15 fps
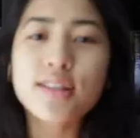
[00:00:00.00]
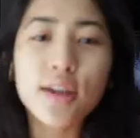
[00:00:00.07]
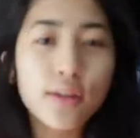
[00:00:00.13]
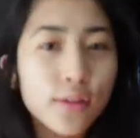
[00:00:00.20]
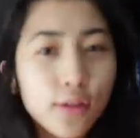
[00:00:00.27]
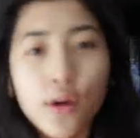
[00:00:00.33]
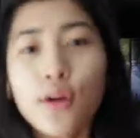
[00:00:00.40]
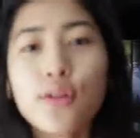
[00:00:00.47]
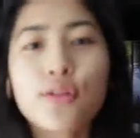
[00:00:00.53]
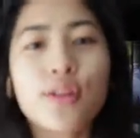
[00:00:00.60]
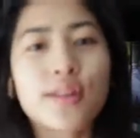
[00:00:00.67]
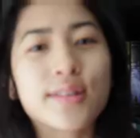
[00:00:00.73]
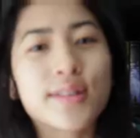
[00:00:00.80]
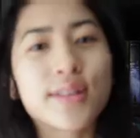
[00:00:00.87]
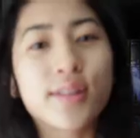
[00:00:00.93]
said
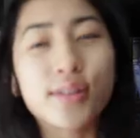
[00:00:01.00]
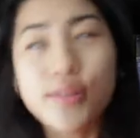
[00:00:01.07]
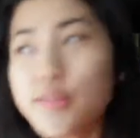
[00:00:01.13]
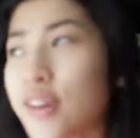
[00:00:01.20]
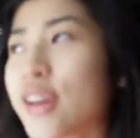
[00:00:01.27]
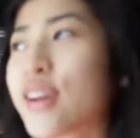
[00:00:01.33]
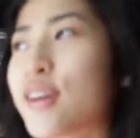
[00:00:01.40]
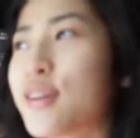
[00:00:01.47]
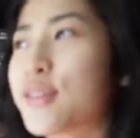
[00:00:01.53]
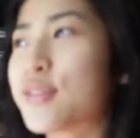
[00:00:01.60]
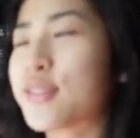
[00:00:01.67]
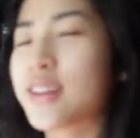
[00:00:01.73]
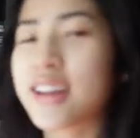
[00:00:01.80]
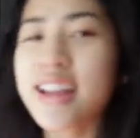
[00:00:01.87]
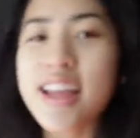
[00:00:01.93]
girlfriend instead of fake
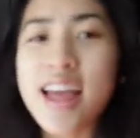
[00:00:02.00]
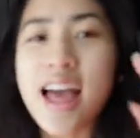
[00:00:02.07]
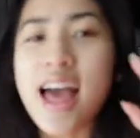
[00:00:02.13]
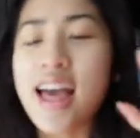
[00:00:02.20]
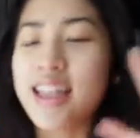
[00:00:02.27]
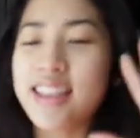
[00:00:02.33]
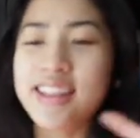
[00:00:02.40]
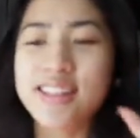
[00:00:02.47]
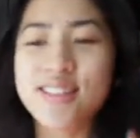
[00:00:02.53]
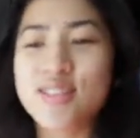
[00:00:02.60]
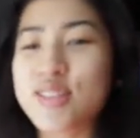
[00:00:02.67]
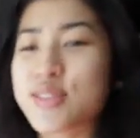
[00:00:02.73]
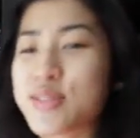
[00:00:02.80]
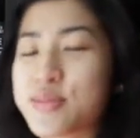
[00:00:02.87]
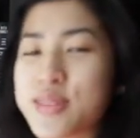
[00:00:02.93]
girlfriend. And then
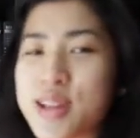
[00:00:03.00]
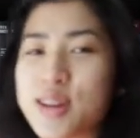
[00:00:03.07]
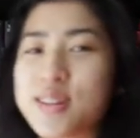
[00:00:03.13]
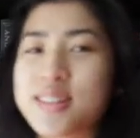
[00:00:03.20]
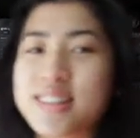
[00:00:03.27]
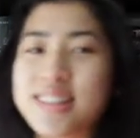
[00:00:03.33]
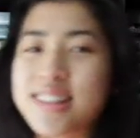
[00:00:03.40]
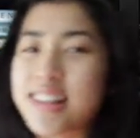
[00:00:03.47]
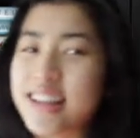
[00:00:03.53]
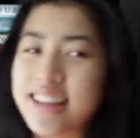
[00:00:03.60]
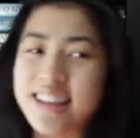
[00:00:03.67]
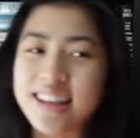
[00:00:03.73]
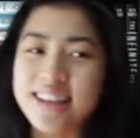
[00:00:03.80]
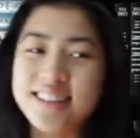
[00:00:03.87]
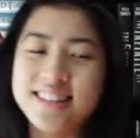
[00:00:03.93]
just from there, it's just
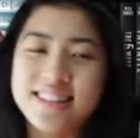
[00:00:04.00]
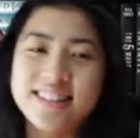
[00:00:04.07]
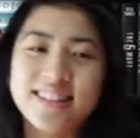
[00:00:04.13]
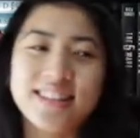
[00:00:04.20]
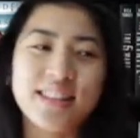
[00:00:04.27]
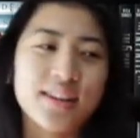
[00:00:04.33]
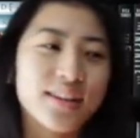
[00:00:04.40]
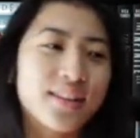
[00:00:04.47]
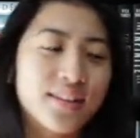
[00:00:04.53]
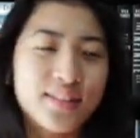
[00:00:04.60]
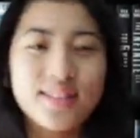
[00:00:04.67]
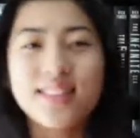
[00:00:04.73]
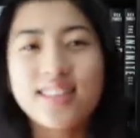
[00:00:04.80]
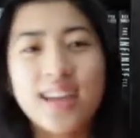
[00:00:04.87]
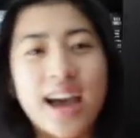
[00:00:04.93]
like, yes,
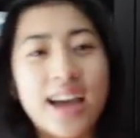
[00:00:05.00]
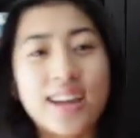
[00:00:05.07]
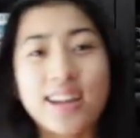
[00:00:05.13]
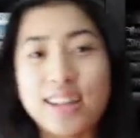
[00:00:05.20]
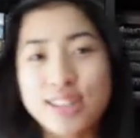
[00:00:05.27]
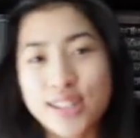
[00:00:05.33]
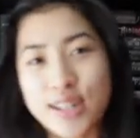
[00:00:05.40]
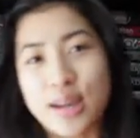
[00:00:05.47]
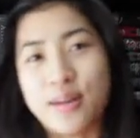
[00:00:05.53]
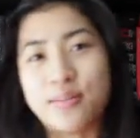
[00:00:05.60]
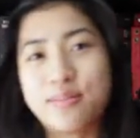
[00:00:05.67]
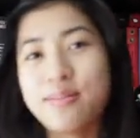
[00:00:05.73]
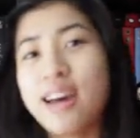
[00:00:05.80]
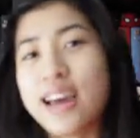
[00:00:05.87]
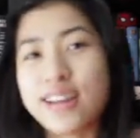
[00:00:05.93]
I ship,
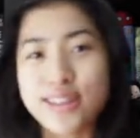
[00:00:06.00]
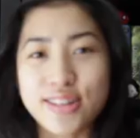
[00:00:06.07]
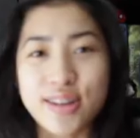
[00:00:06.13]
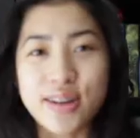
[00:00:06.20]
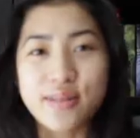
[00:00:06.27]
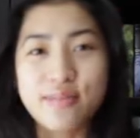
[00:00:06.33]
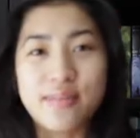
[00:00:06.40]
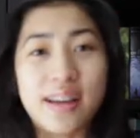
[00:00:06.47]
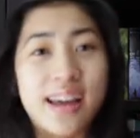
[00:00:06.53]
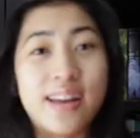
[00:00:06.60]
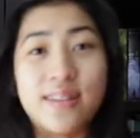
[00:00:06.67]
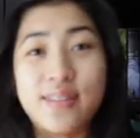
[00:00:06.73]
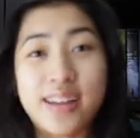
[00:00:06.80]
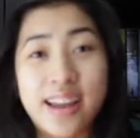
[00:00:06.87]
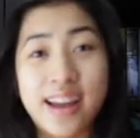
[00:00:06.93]
I
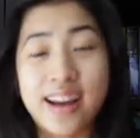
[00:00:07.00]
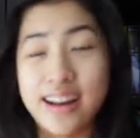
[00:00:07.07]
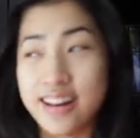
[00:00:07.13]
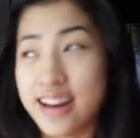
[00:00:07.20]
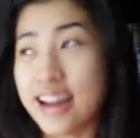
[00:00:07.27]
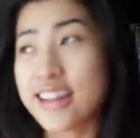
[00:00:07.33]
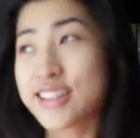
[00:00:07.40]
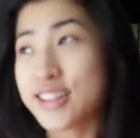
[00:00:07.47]
don't care, I